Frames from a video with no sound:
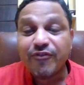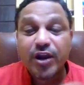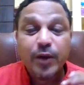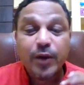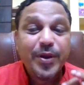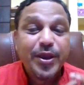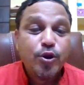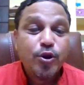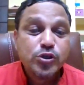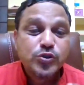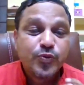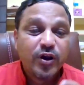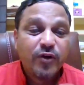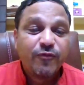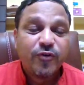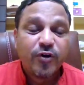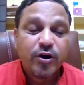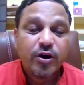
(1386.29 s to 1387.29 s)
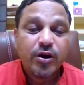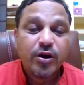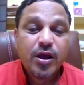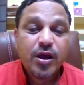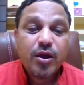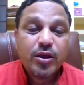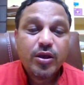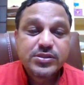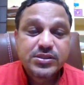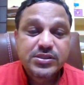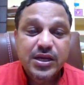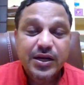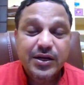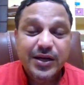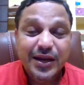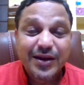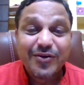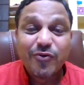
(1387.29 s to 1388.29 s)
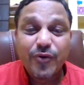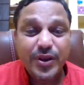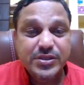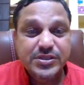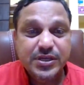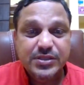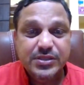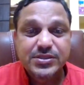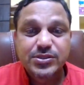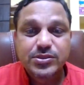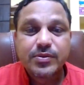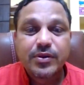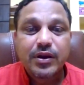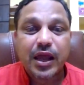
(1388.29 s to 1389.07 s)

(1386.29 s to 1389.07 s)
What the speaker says: will be useful for certain reasons.